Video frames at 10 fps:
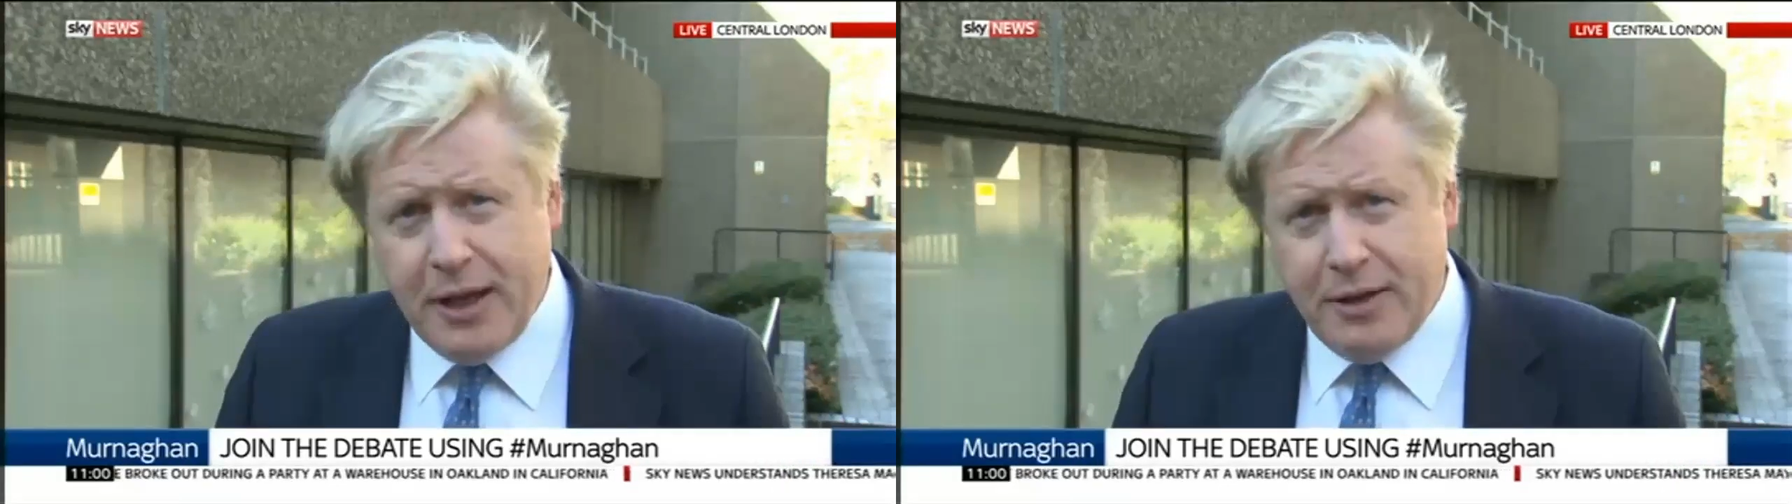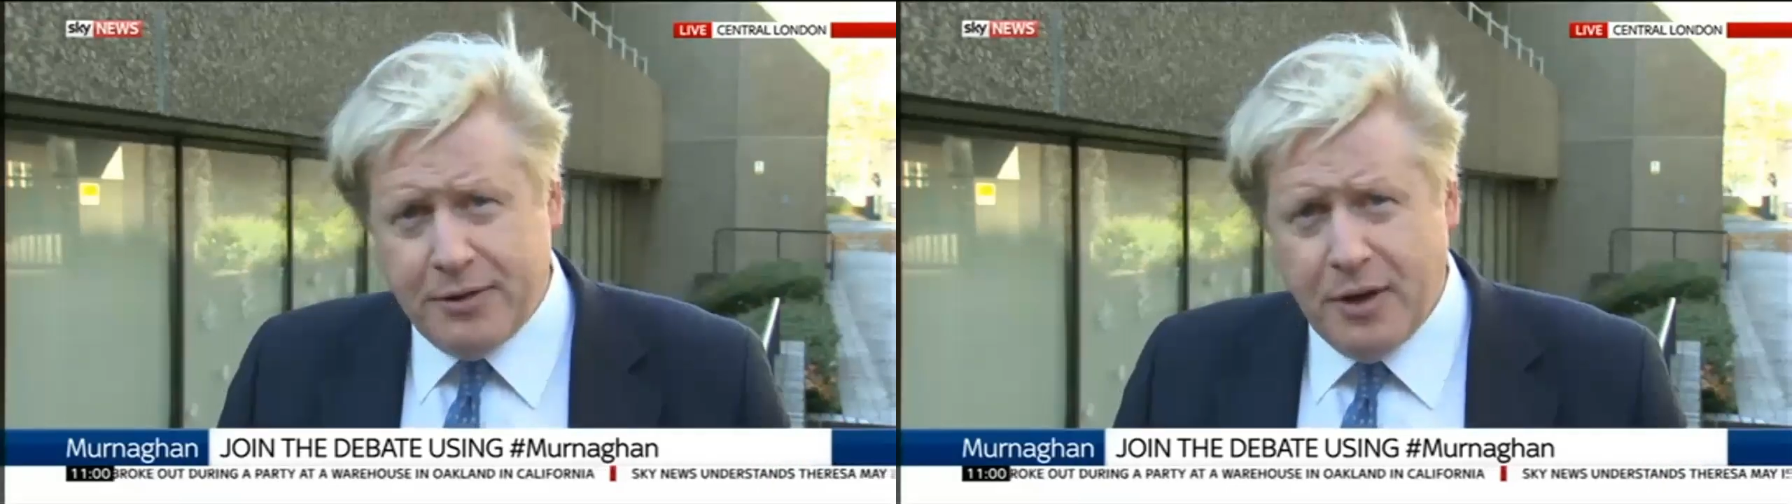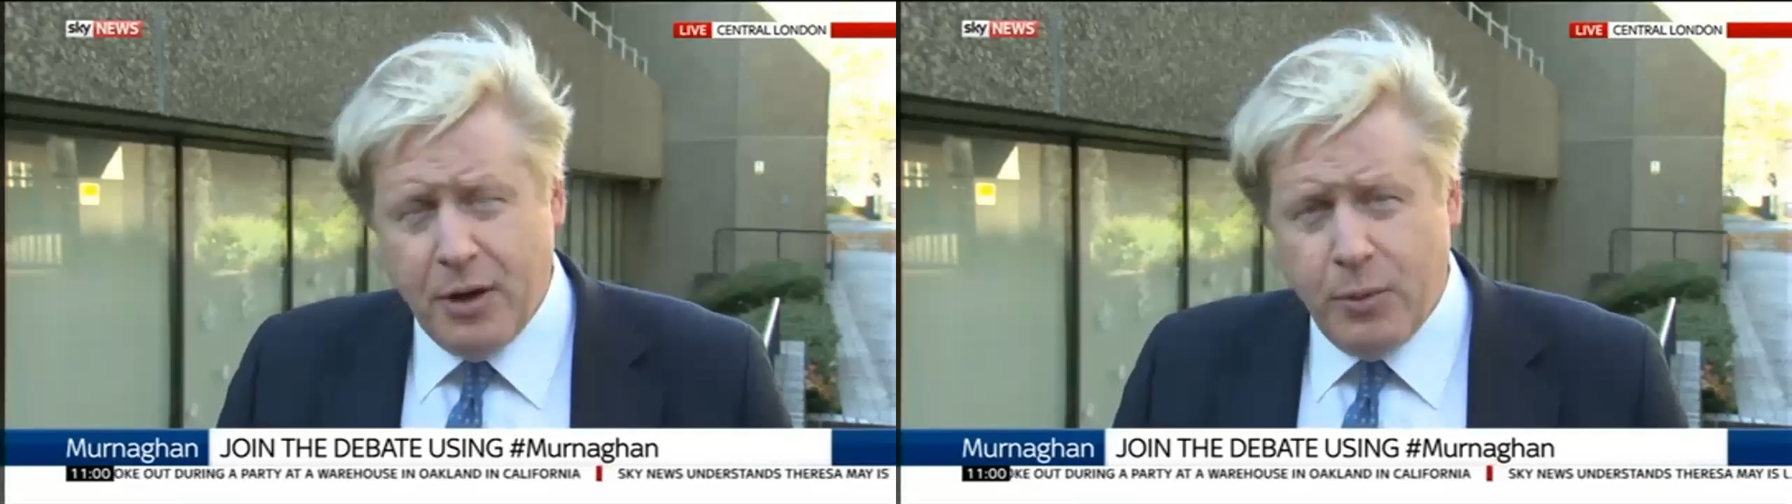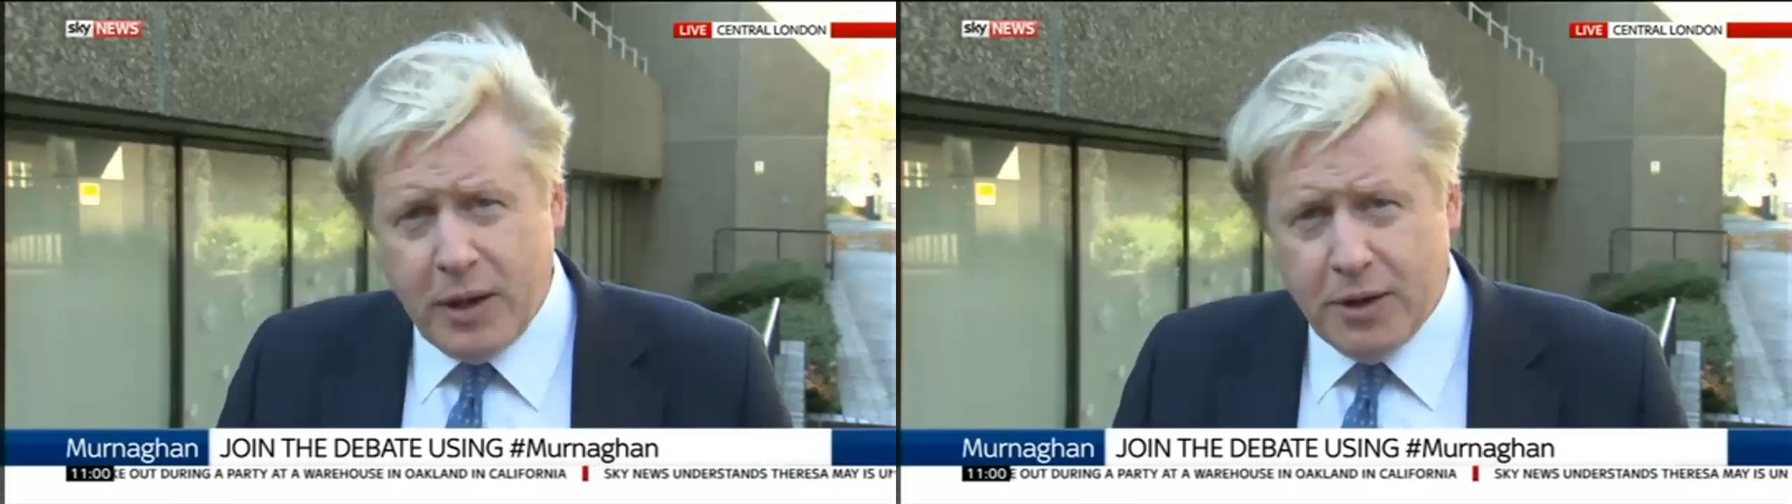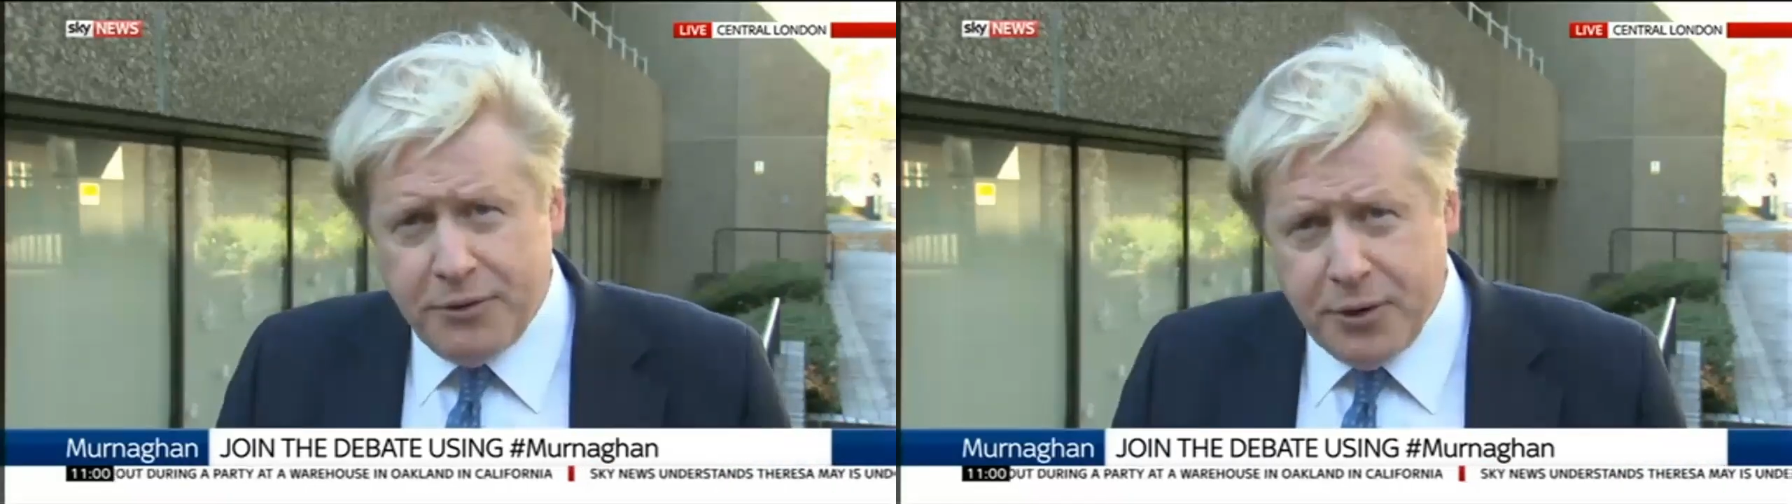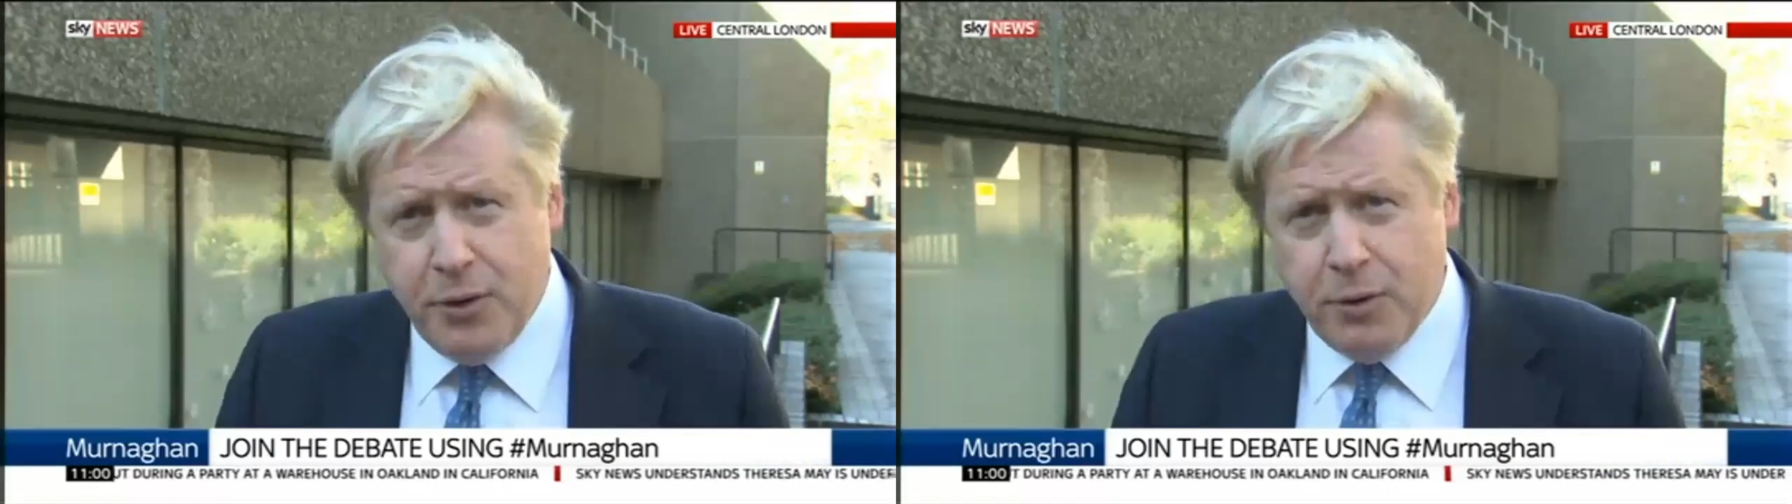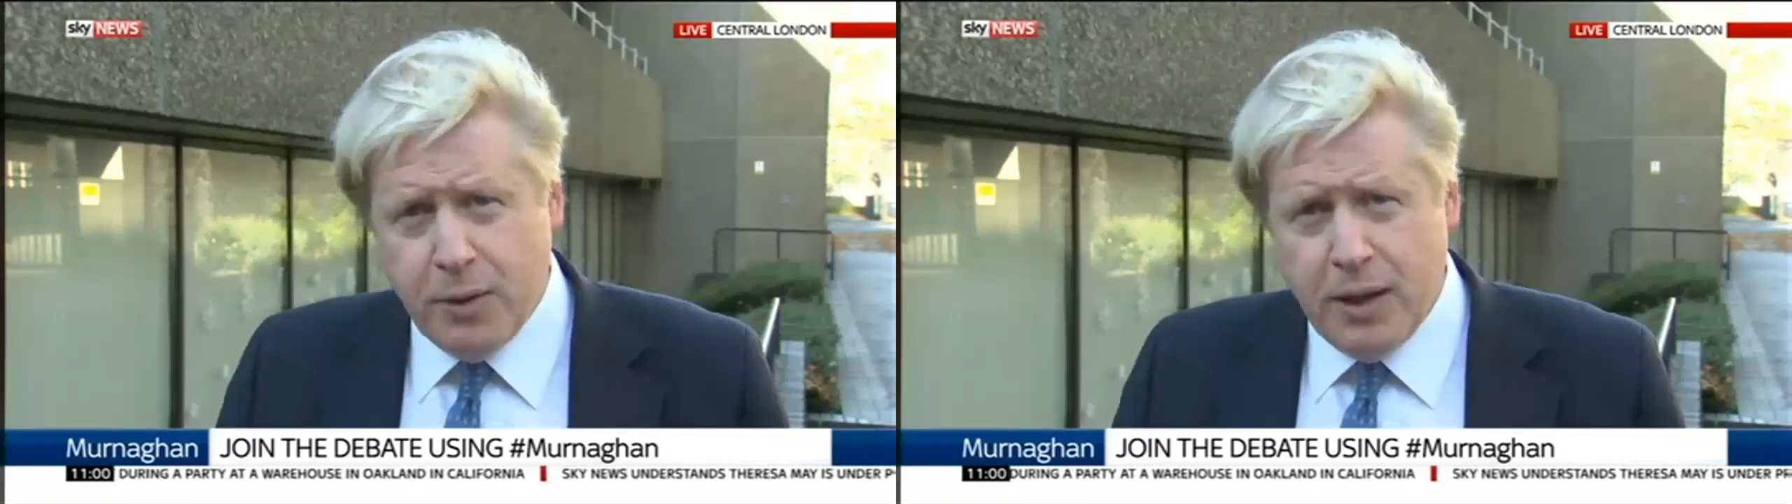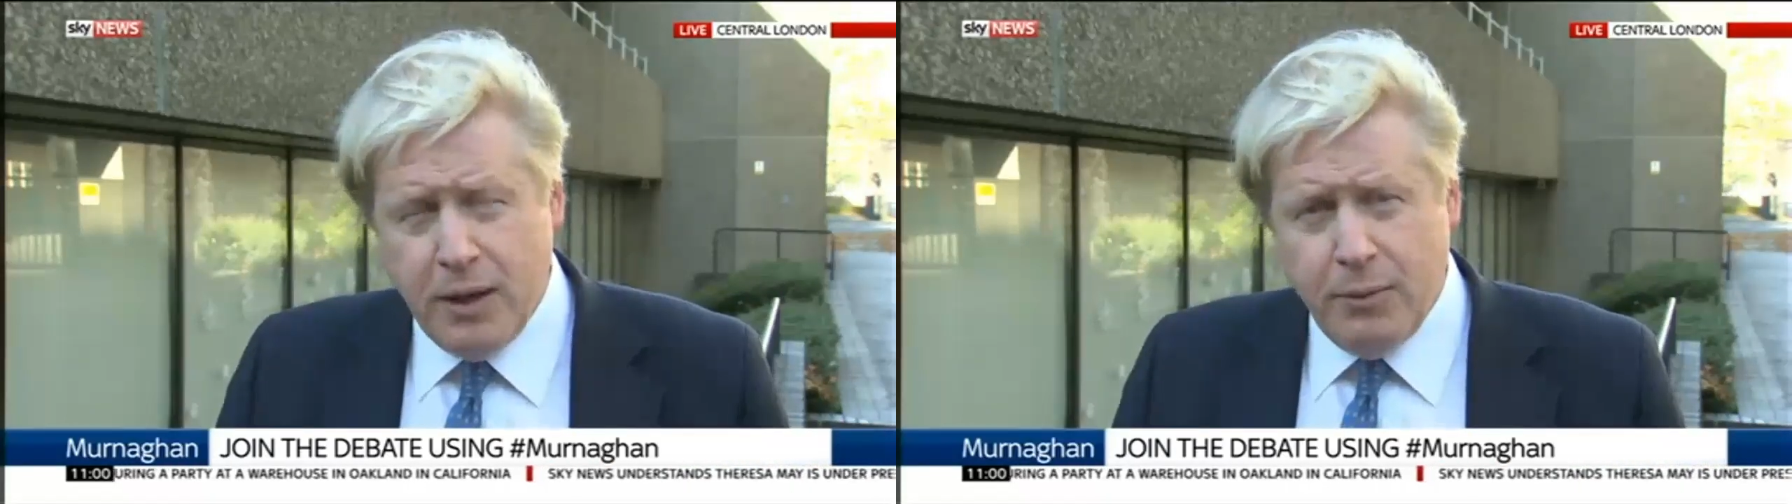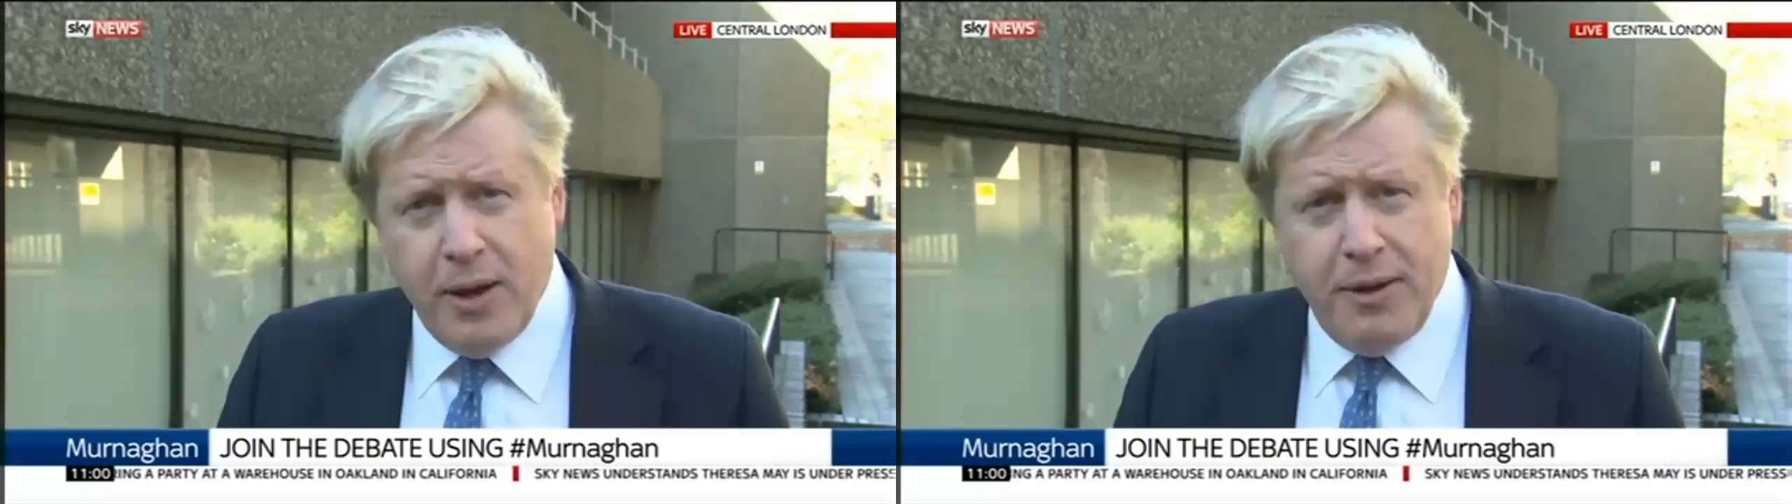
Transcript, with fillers: things we can do